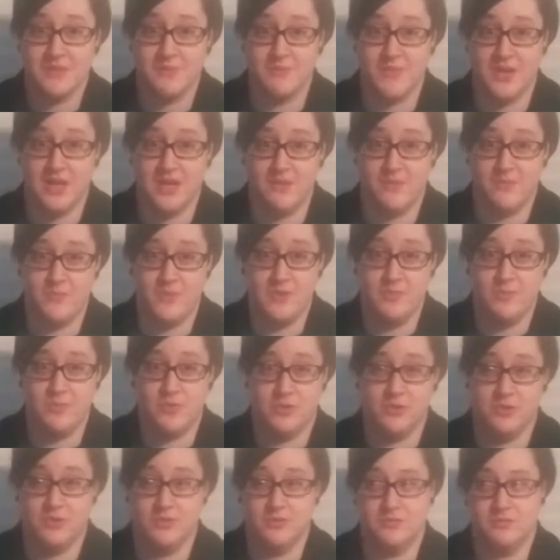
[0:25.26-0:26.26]
Many of
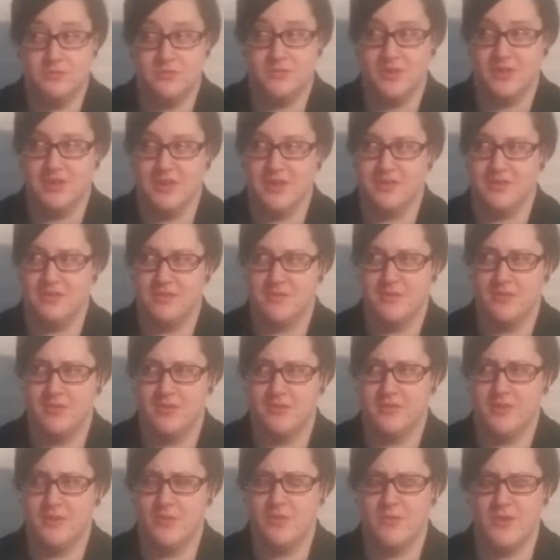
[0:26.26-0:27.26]
people, at least
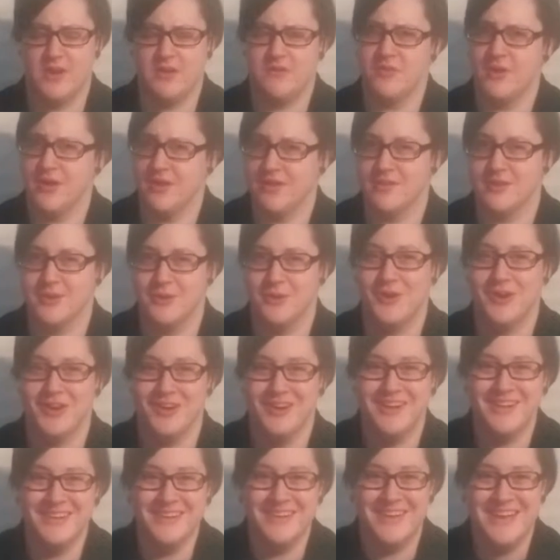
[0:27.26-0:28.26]
some of my friends, know
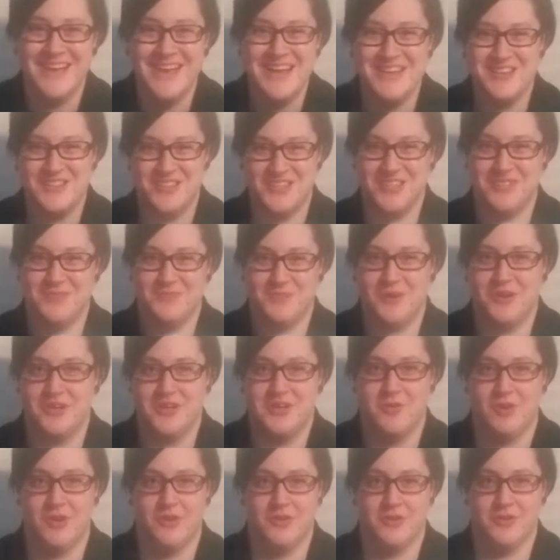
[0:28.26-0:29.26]
her. She's
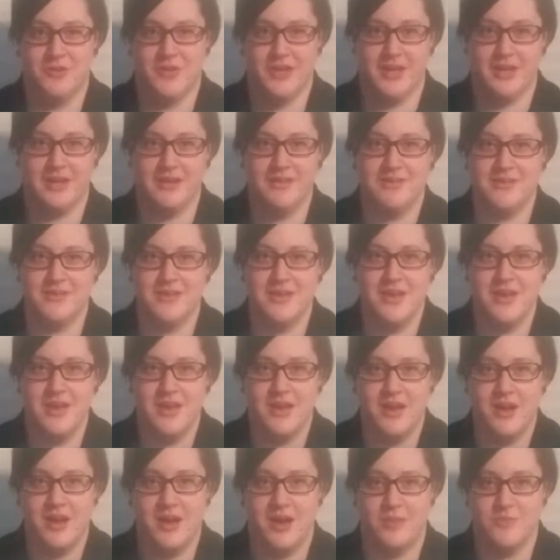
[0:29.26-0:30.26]
pretty well known, I guess.
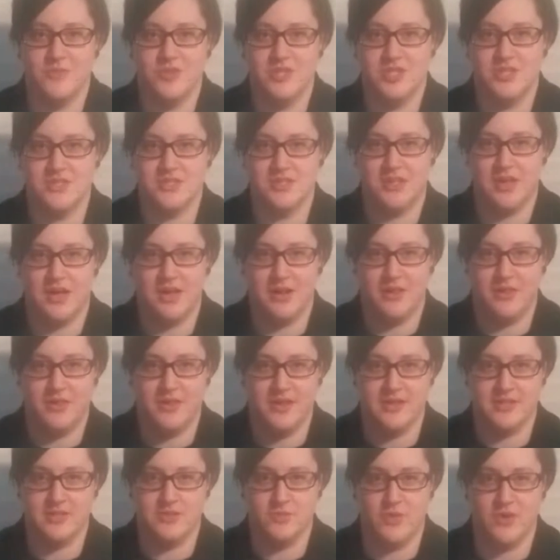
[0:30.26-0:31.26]
Um, she does a lot of
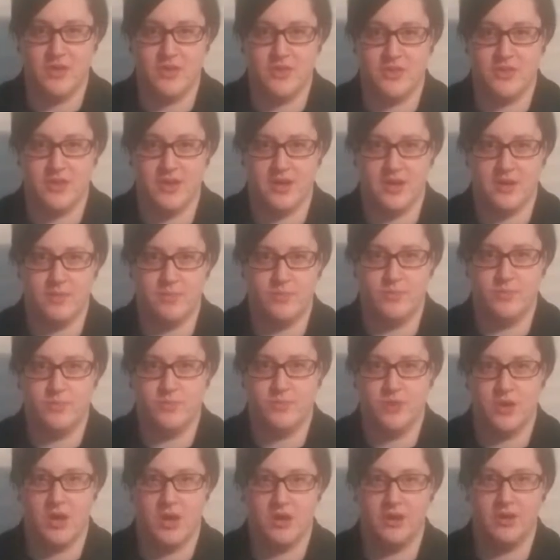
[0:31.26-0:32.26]
things with uh,
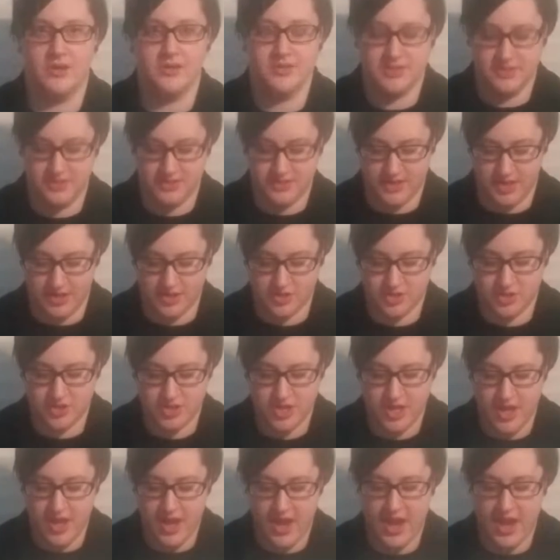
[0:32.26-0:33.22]
products and such.